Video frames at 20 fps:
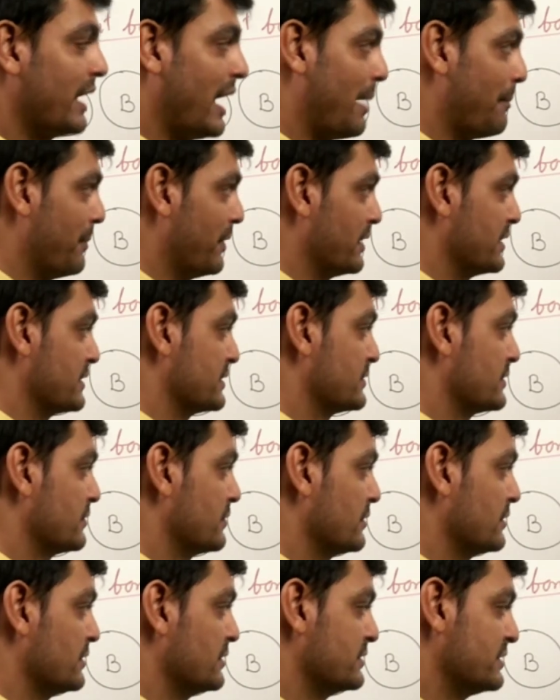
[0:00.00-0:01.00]
happens?
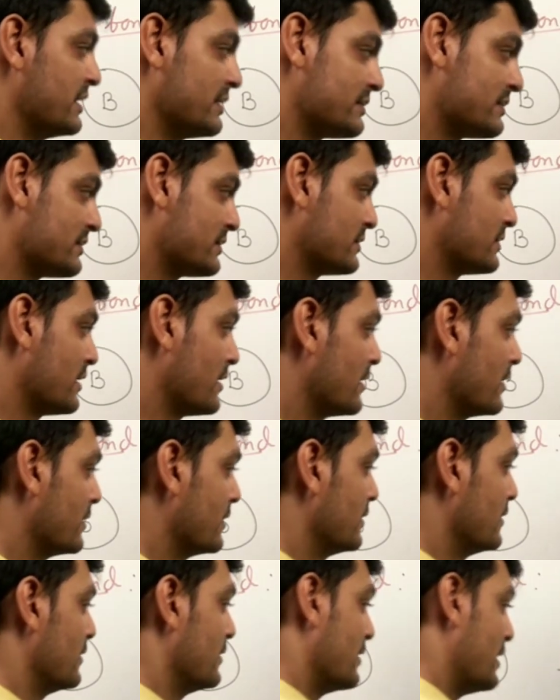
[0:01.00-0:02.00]
Just
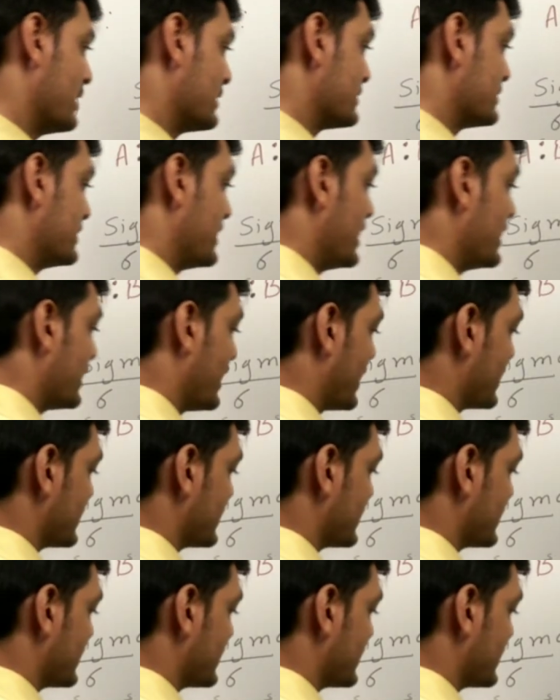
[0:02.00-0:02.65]
let's take